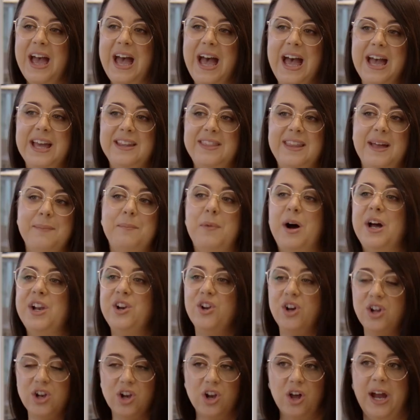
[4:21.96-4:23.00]
and they might
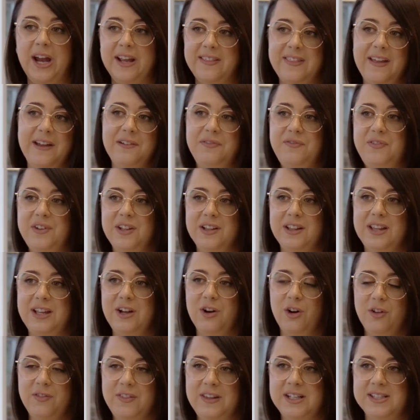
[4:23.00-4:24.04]
not like that feeling
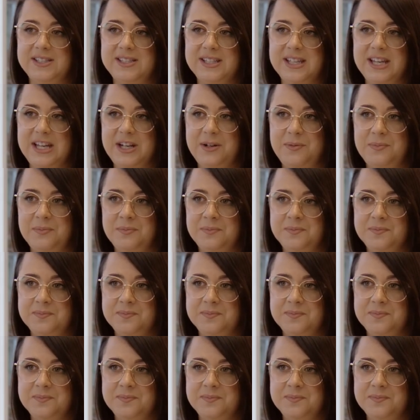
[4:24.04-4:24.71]
on their skin.